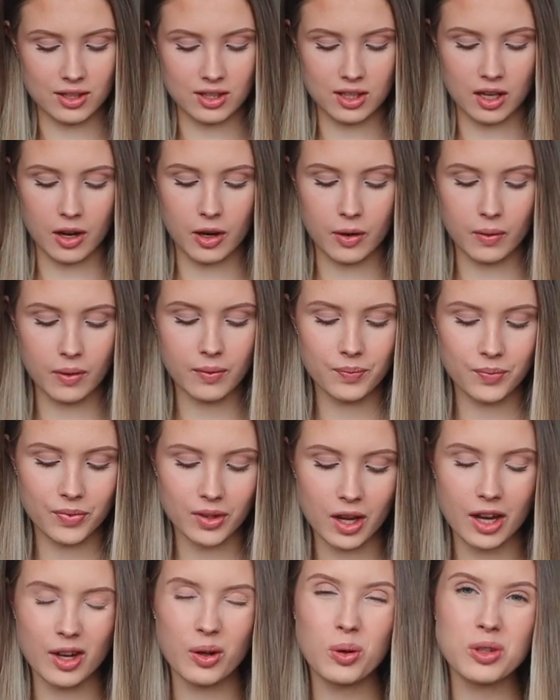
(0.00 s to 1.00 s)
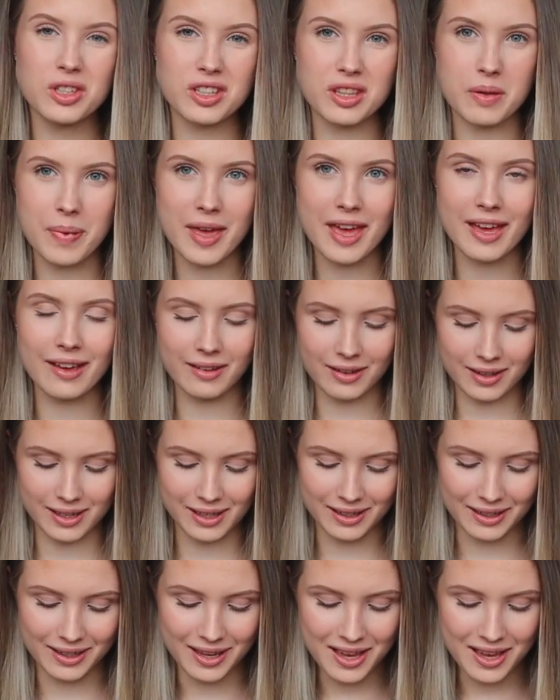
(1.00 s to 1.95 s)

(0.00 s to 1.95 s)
So I ordered the pink.